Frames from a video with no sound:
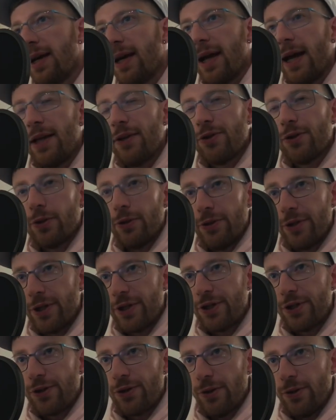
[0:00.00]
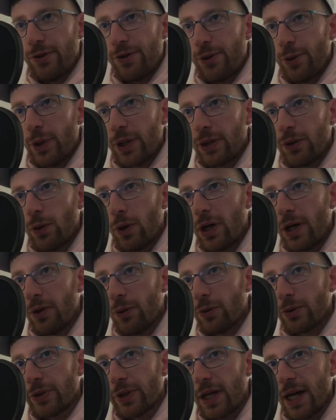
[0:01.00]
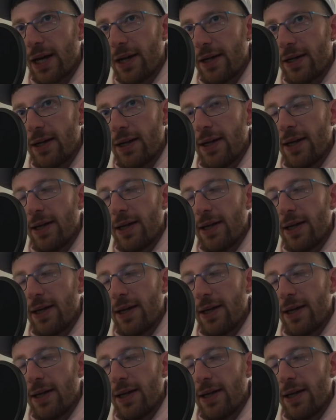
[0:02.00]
and you'll just choose to ignore it altogether.